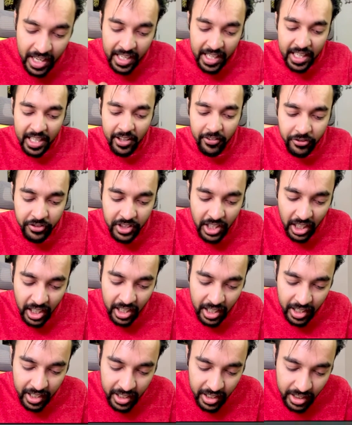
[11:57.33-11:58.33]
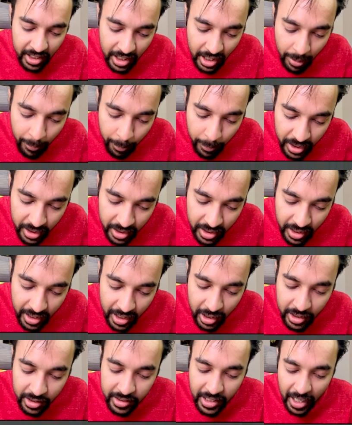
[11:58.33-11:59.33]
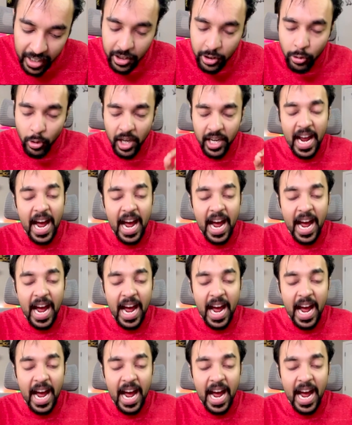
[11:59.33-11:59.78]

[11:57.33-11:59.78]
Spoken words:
if the current number that you are